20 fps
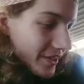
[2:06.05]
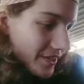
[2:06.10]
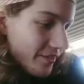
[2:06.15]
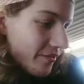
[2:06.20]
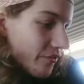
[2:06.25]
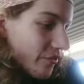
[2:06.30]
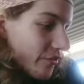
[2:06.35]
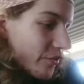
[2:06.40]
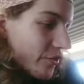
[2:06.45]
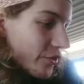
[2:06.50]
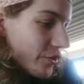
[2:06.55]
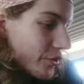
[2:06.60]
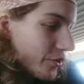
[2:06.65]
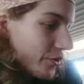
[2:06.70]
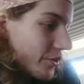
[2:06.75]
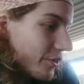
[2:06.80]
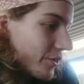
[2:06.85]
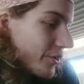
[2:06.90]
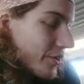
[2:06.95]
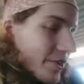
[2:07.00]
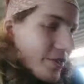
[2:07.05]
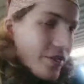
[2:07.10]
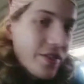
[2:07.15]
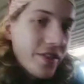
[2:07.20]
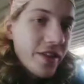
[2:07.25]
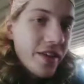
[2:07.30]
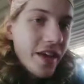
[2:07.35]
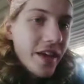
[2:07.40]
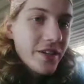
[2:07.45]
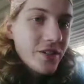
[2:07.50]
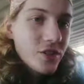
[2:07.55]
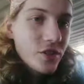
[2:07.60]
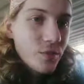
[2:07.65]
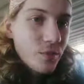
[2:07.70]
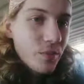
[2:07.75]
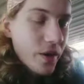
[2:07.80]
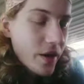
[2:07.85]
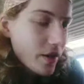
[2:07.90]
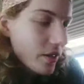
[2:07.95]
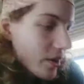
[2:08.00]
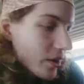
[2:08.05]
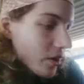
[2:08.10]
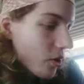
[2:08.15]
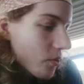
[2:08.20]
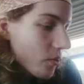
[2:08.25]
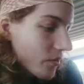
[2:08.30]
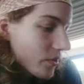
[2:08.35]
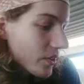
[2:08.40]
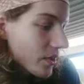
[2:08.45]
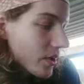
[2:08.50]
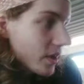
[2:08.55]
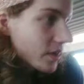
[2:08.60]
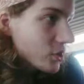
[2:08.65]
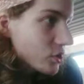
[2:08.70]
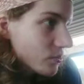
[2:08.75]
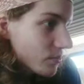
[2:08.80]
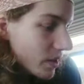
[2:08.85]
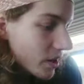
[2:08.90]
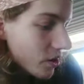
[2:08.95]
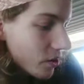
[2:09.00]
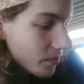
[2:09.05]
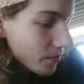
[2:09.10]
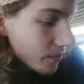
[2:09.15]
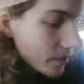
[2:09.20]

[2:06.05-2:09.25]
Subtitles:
through the engine bay, like open the engine bay open